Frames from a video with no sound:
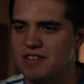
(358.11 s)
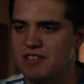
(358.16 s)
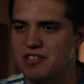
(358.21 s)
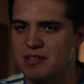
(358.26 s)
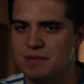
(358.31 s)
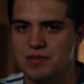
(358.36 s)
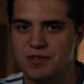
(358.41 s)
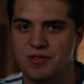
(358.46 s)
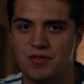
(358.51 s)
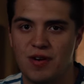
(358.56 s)

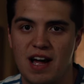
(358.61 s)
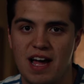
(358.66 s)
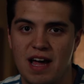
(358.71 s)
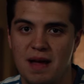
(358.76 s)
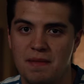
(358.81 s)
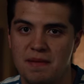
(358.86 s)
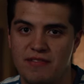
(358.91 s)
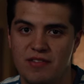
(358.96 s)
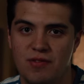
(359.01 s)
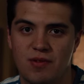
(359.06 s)

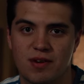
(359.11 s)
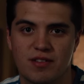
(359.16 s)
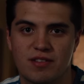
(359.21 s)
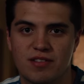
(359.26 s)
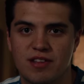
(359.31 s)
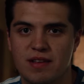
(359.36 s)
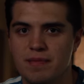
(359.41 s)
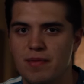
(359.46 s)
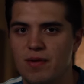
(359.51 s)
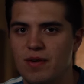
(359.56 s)
subscribe if you want to
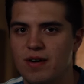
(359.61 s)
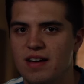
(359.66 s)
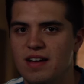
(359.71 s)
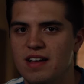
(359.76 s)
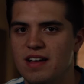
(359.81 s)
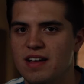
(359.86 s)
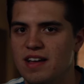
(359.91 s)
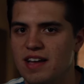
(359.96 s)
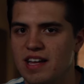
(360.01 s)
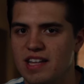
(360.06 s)
see
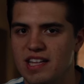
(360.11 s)
more,